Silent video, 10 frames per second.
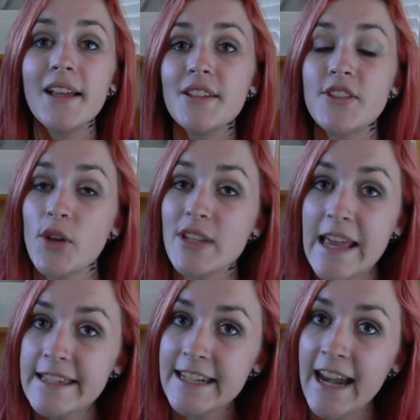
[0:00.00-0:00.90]
So
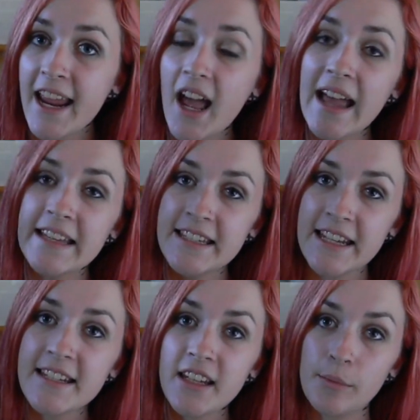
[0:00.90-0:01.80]
yesterday I
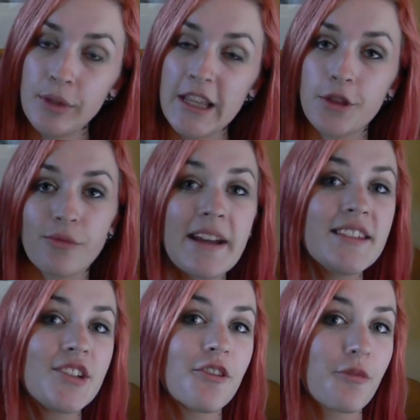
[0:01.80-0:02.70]
did complete the
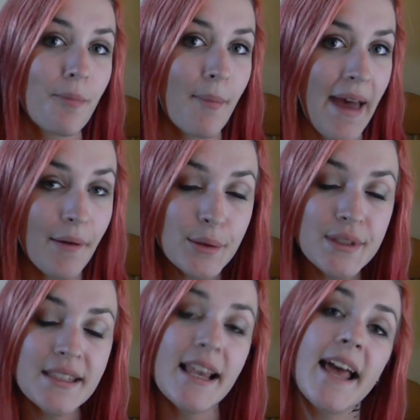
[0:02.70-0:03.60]
rest of
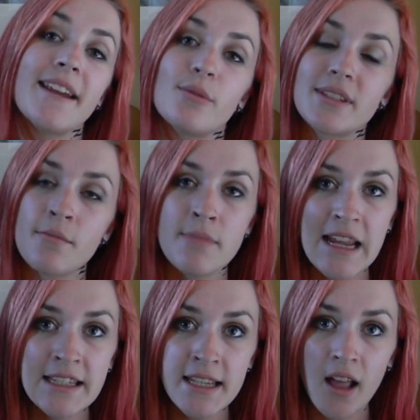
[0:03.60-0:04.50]
Mouse and it was amazing.